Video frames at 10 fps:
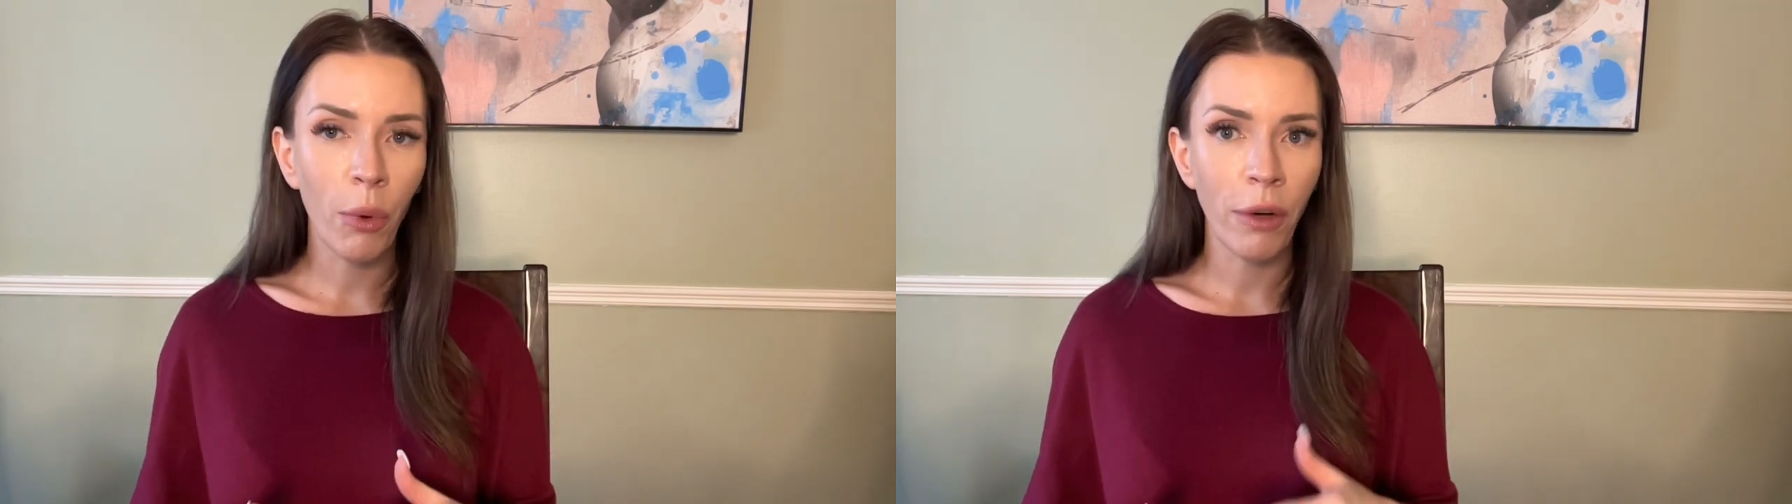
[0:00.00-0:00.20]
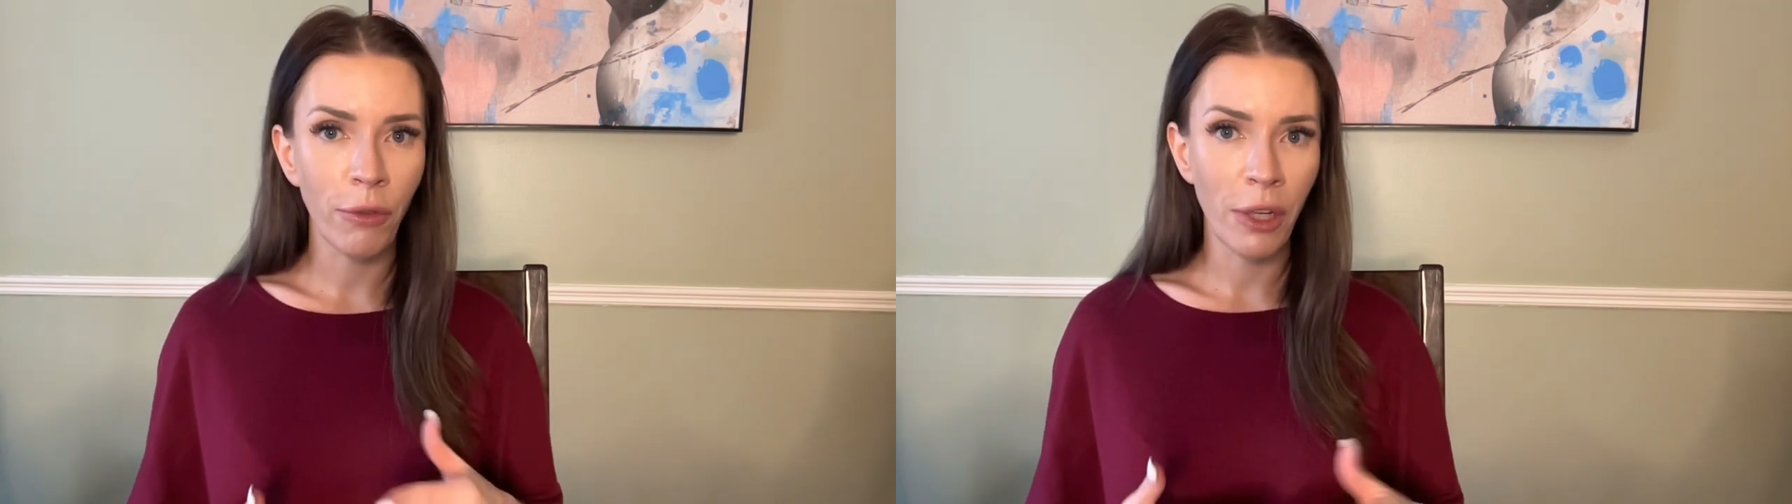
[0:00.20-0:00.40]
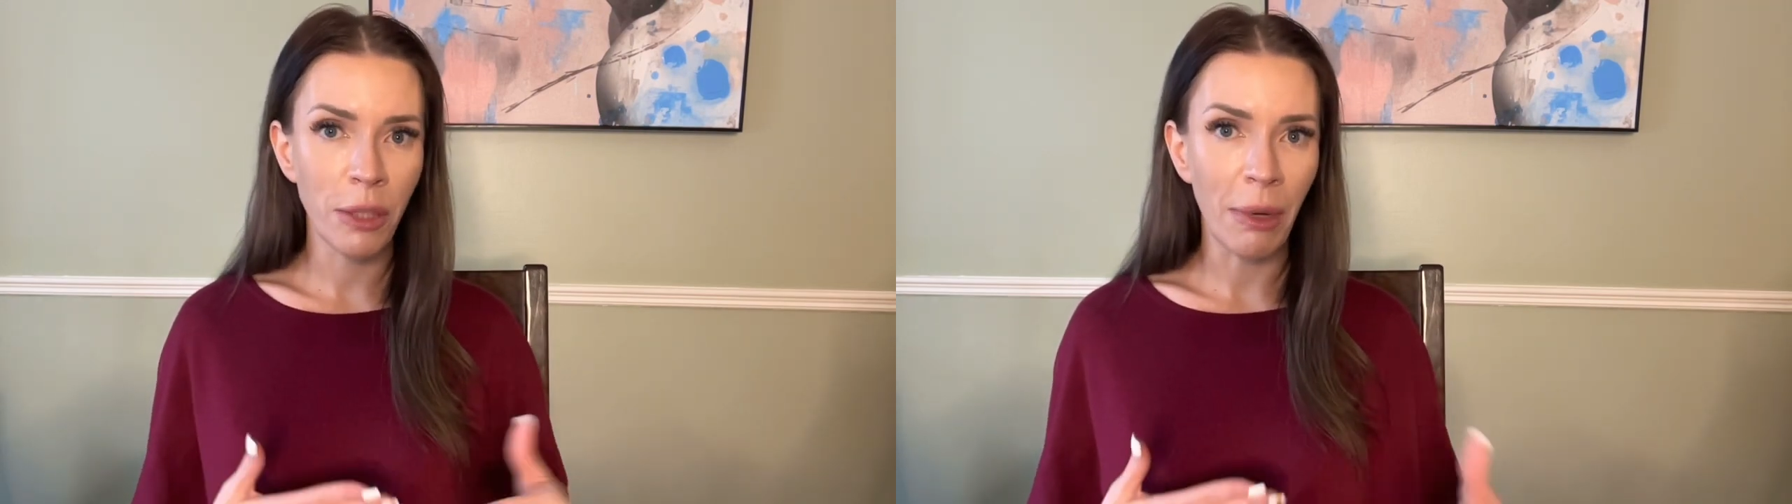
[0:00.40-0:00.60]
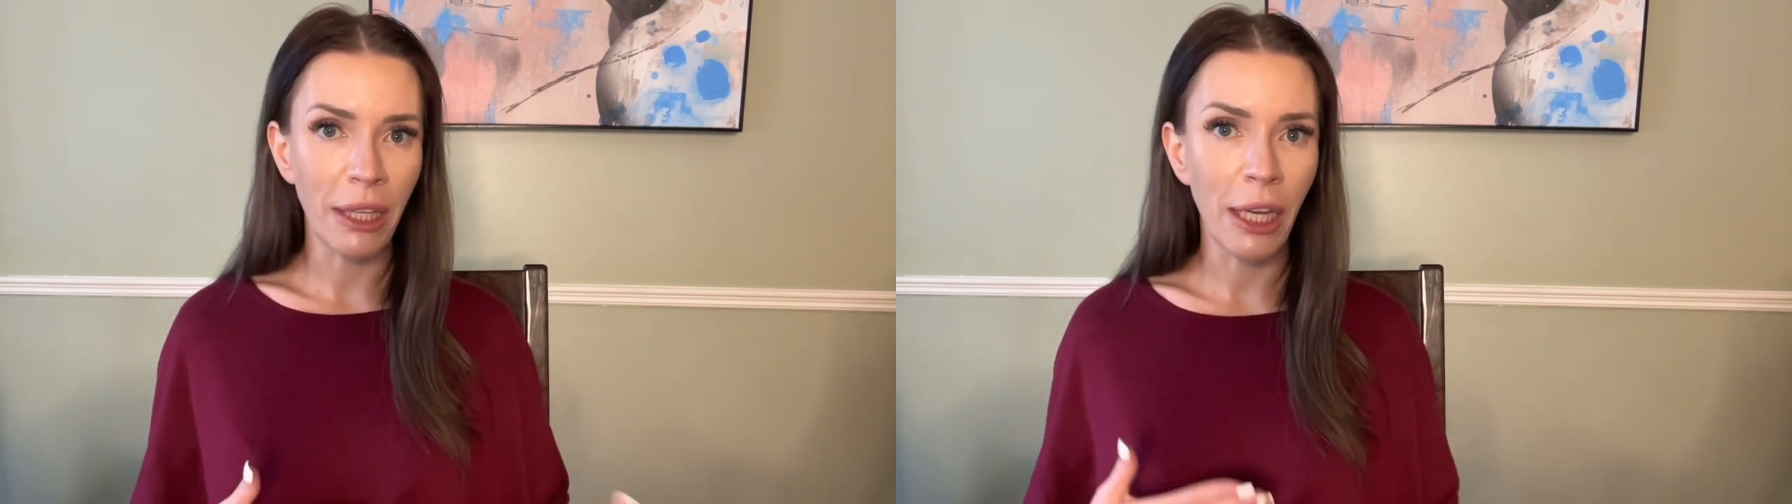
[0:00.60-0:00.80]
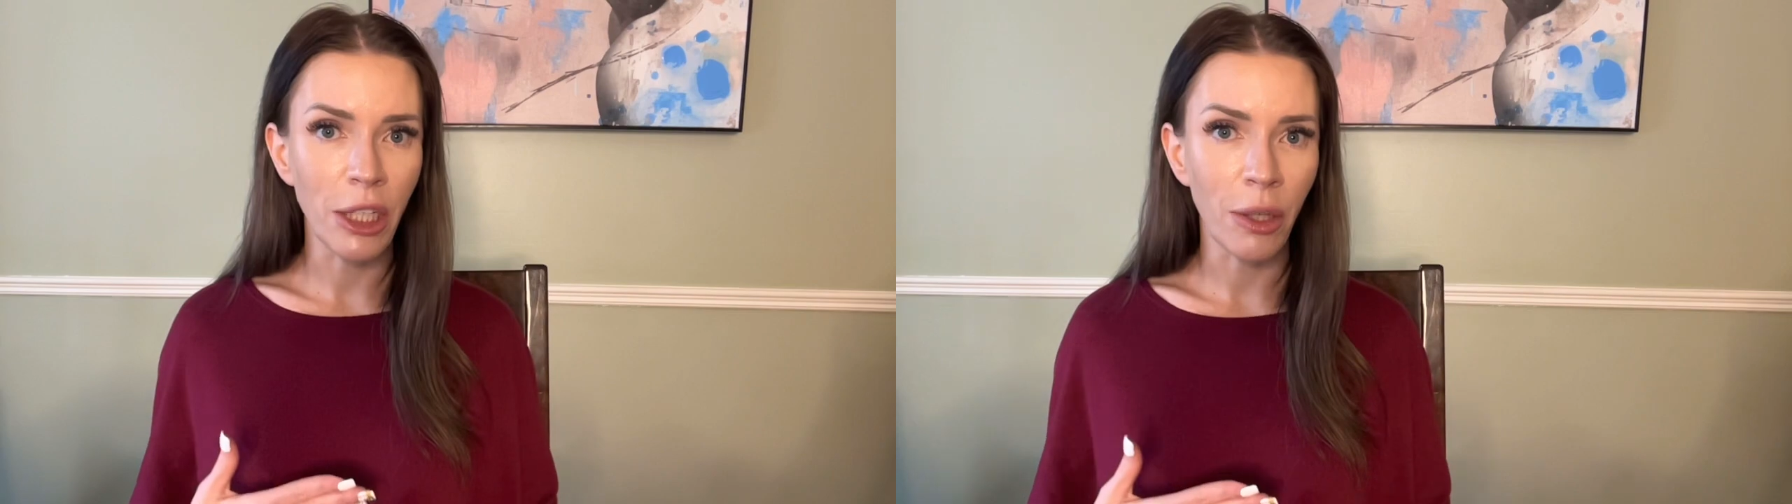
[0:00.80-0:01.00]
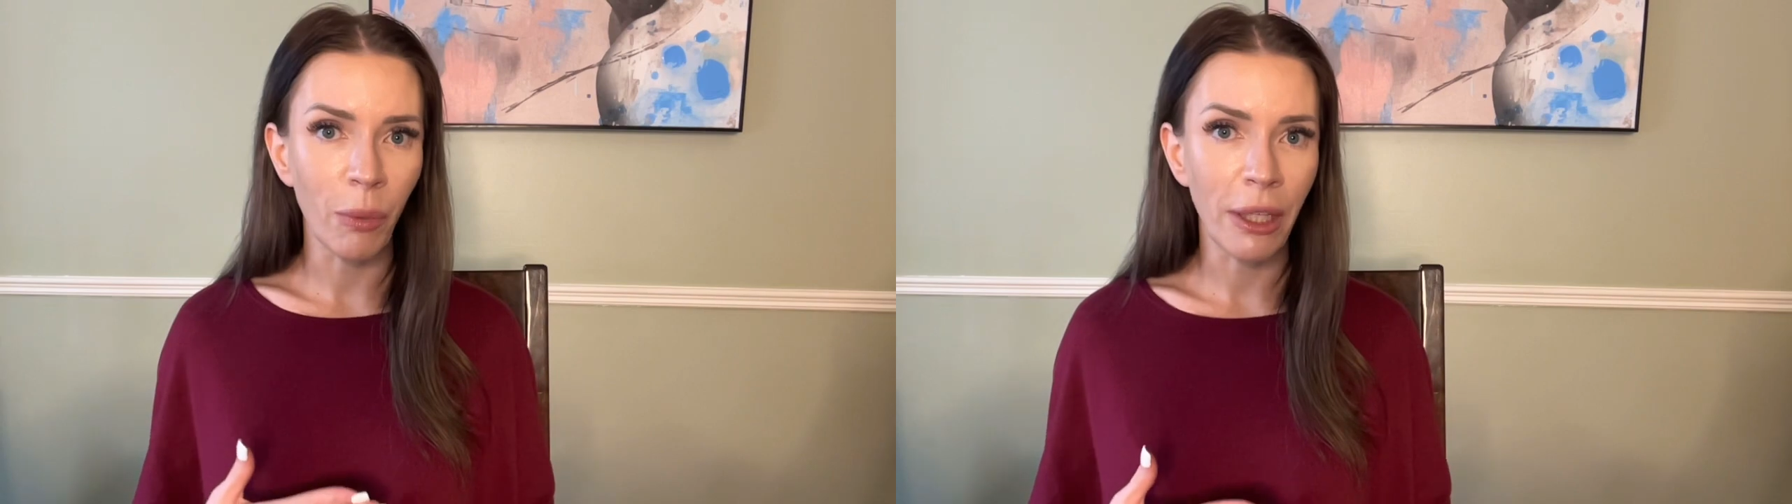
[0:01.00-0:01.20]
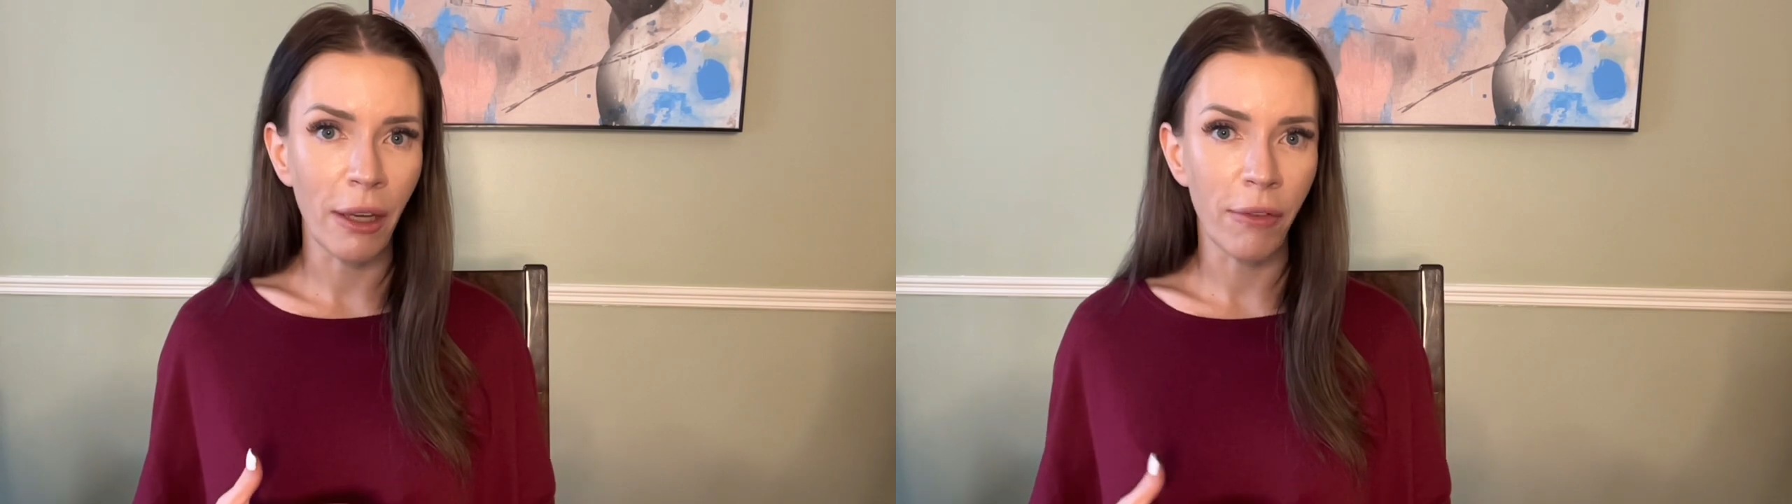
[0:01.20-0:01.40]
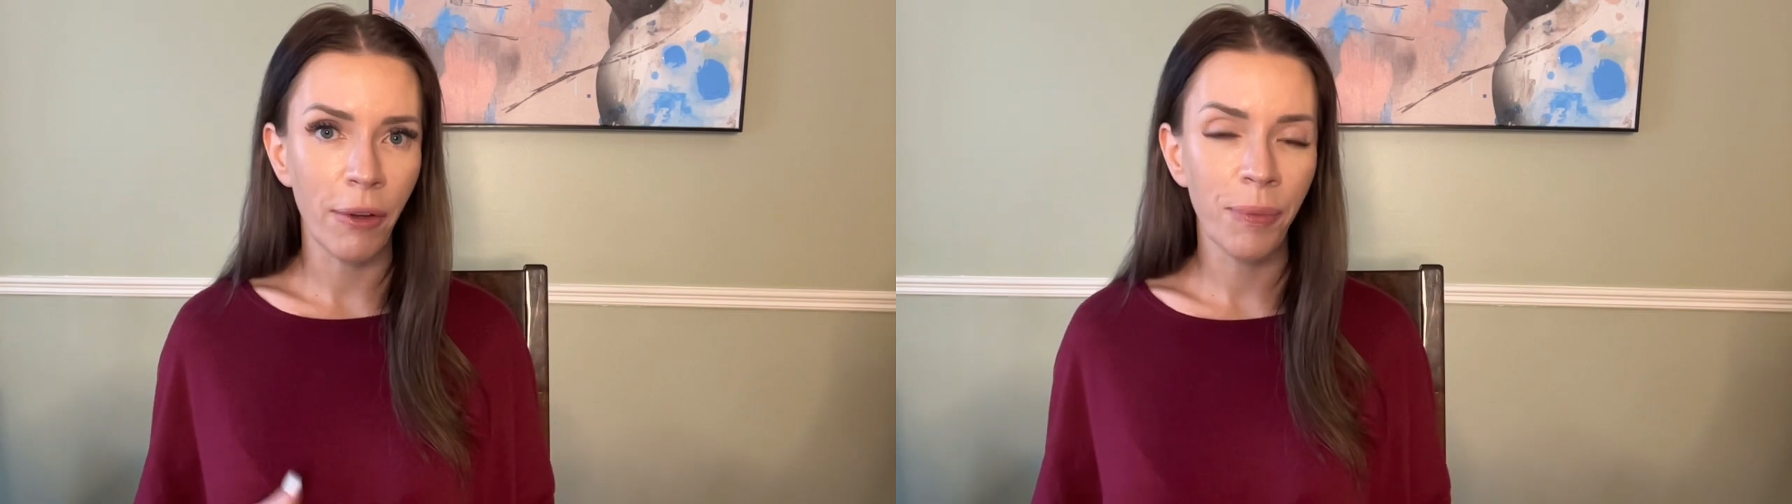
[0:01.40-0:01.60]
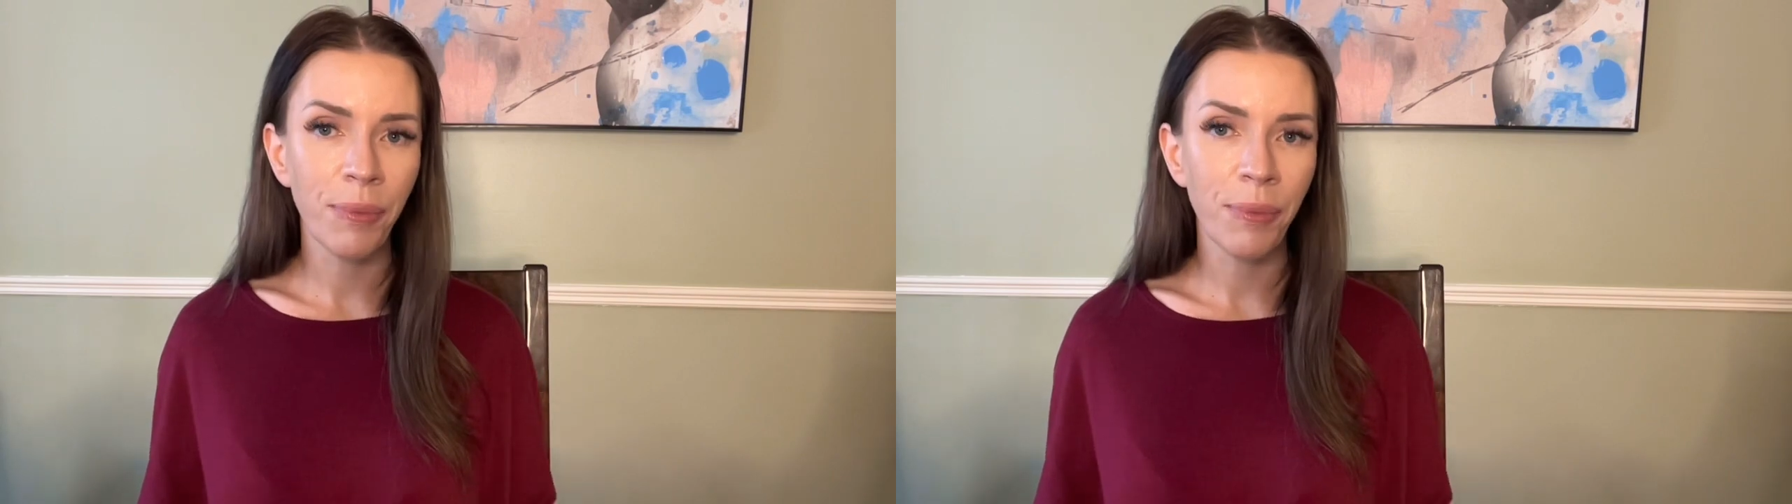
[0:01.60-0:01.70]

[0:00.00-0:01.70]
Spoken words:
port for each medication we give.